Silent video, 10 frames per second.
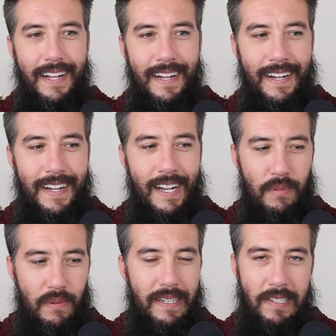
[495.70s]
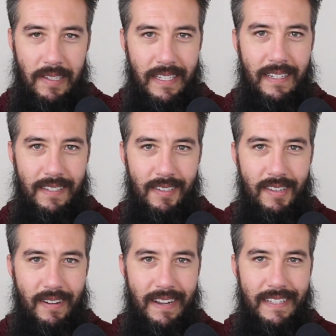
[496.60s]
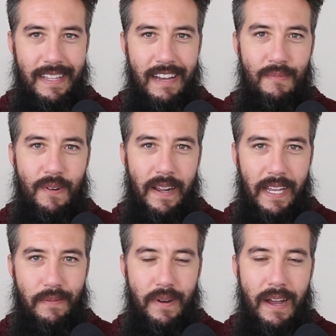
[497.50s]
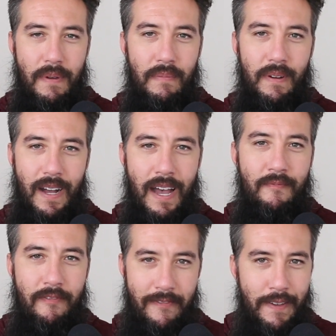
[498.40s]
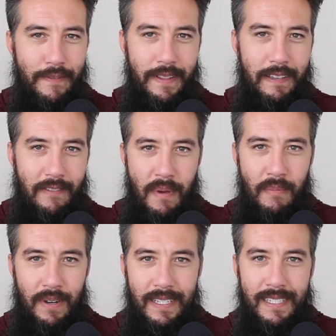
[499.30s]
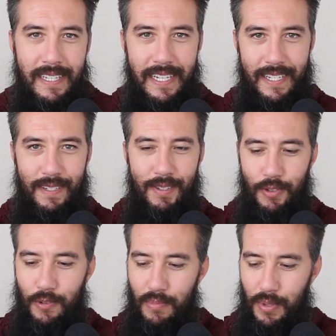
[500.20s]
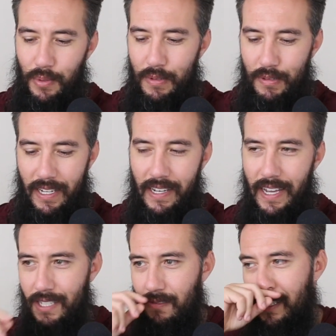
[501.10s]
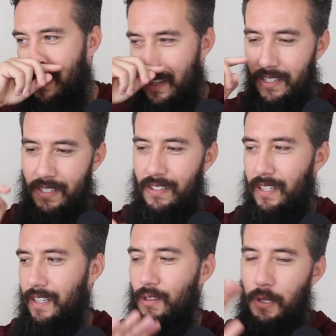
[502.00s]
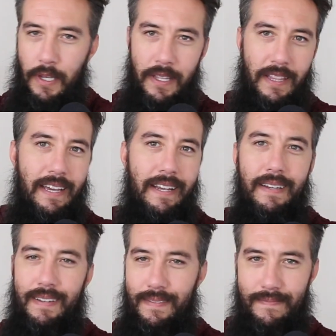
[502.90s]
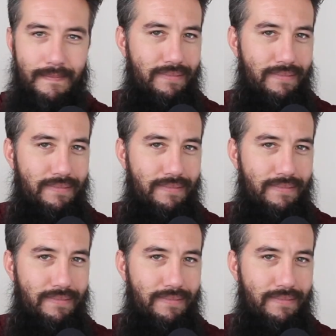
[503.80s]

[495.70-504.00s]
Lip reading: And we went to Linda's Donuts that morning, and I vividly remember us sitting in 2 booths like next to each other, just like looking like a